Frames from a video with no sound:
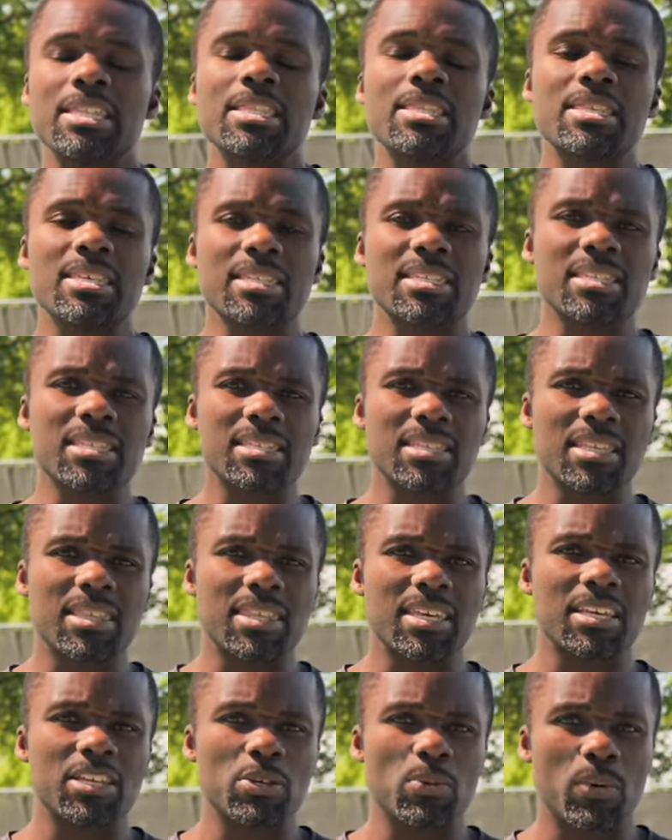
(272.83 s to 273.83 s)
This is the
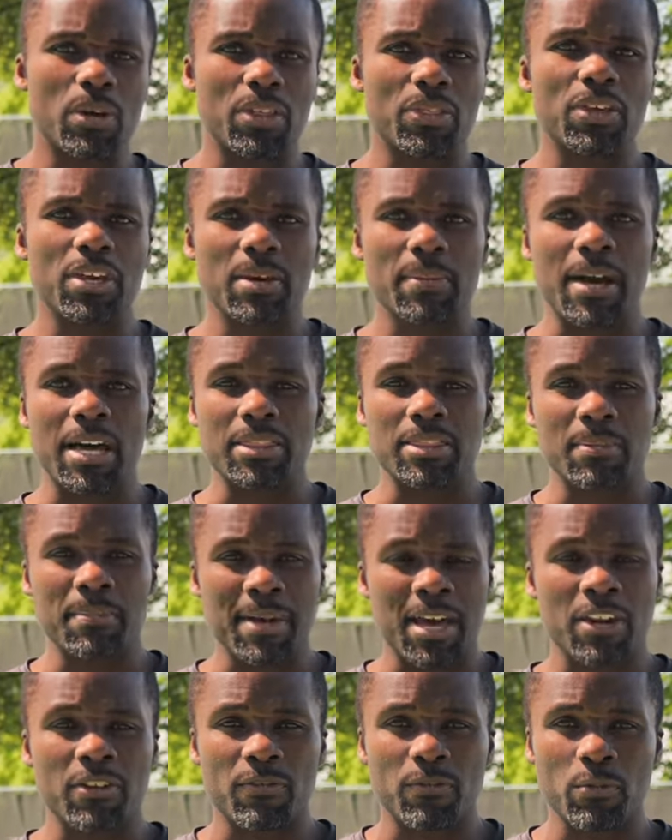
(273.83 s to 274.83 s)
thing you want to think about, the
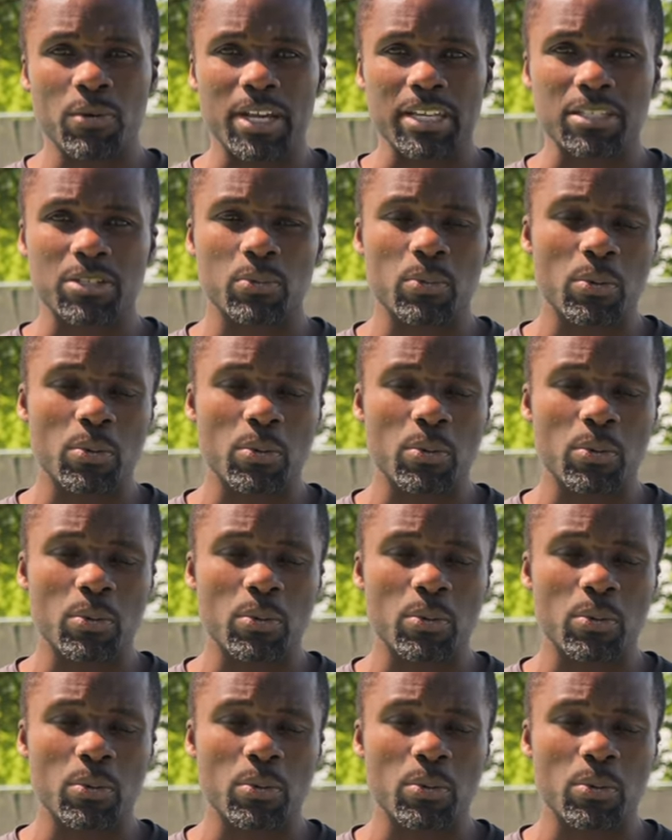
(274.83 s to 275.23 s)
amount of risk.